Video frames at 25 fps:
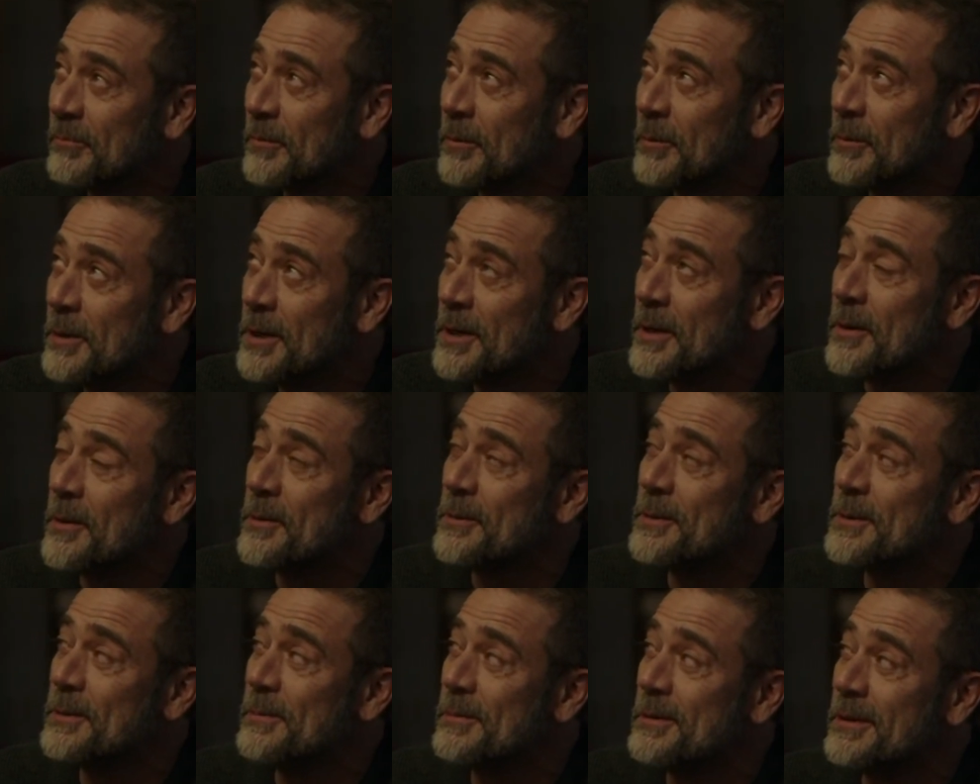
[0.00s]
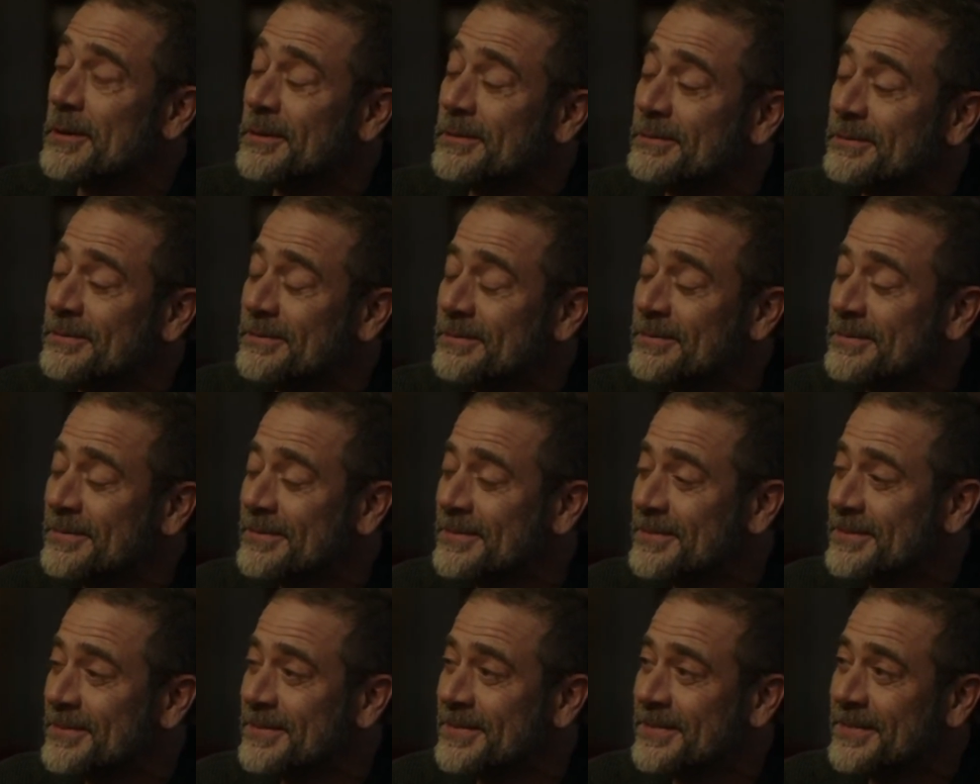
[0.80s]
we owe you one.
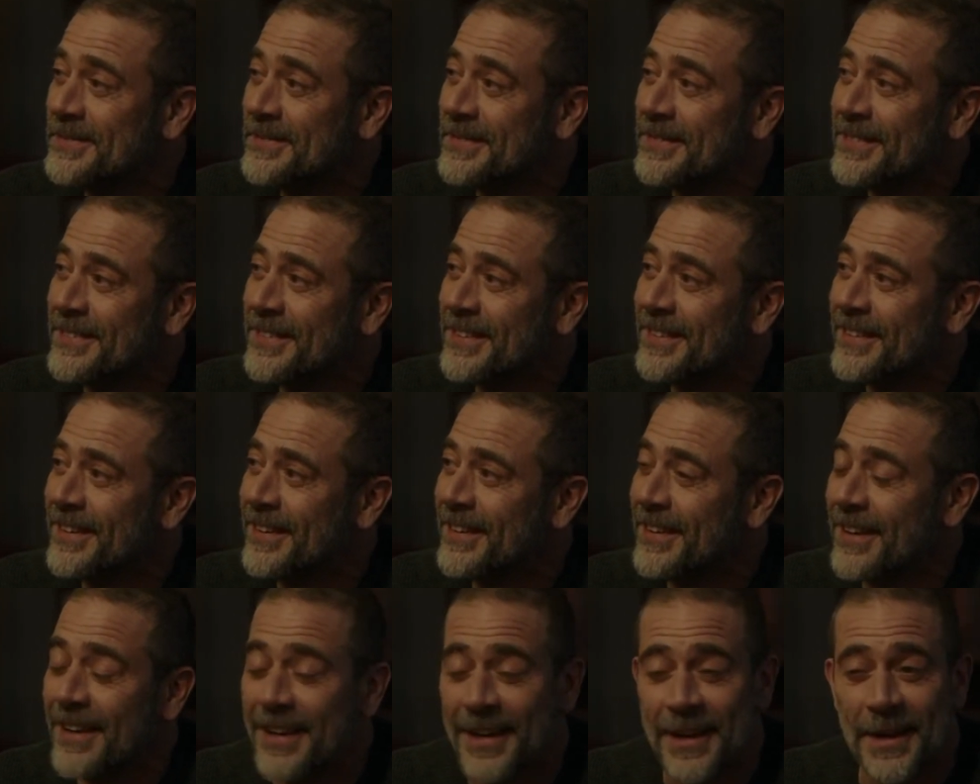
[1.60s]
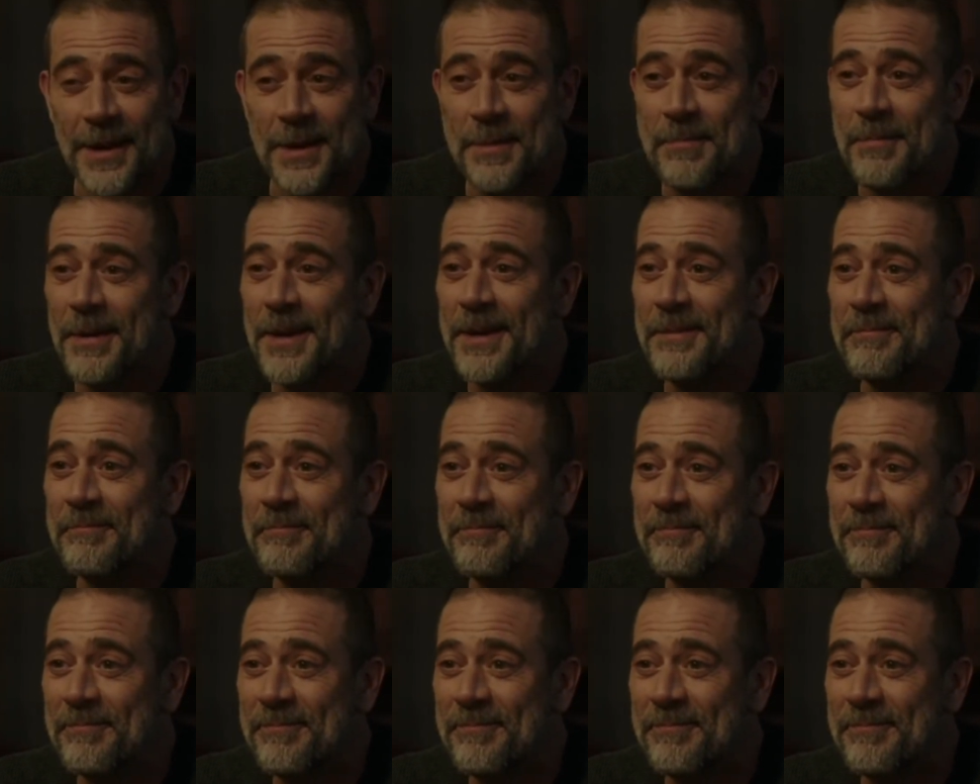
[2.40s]
Amen.